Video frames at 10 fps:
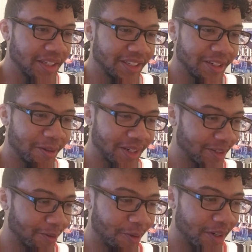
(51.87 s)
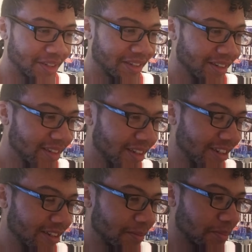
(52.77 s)
you know I don't wanna.
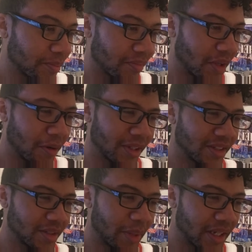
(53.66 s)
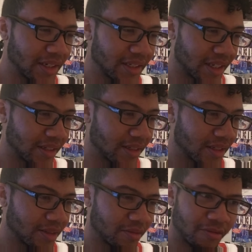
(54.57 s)
No, that doesn't make any
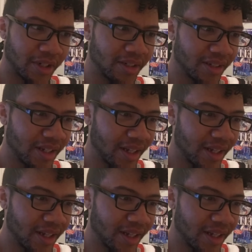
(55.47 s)
sense. What?